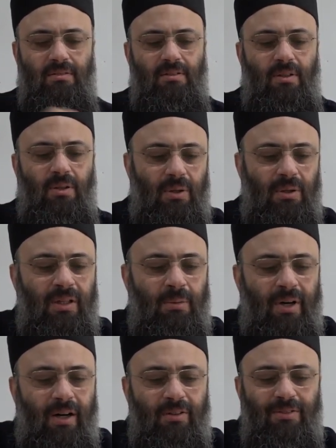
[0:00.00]
all
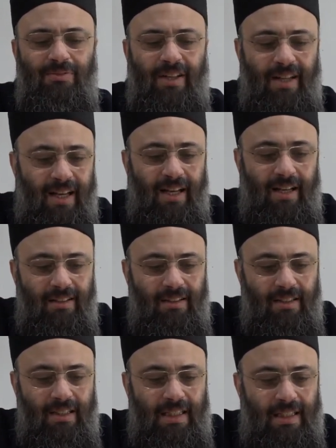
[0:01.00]
about fana,
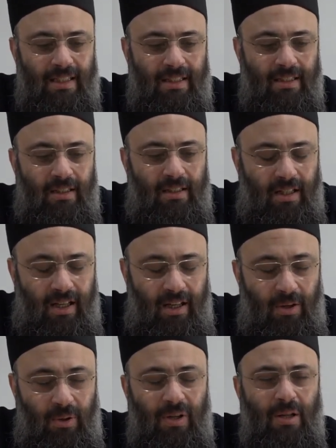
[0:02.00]

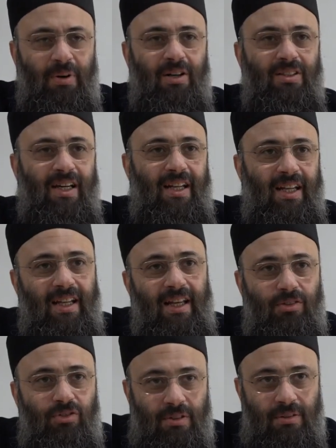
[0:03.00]
all about
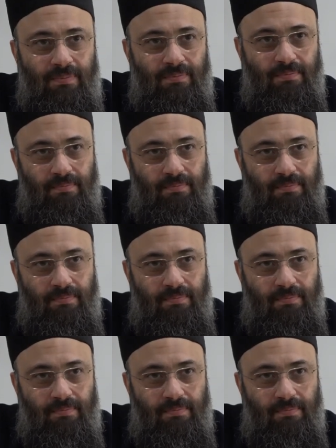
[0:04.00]
annihilation.